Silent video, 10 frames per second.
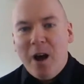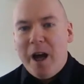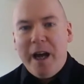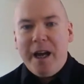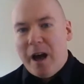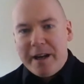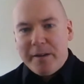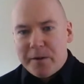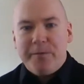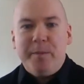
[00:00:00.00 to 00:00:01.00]
And
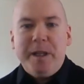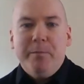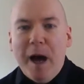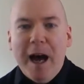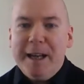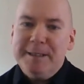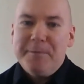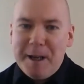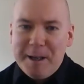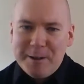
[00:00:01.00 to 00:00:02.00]
if they've been bad,
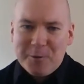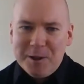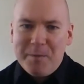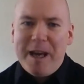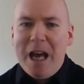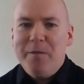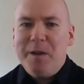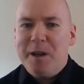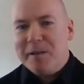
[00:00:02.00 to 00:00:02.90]
then it's going to be heavier.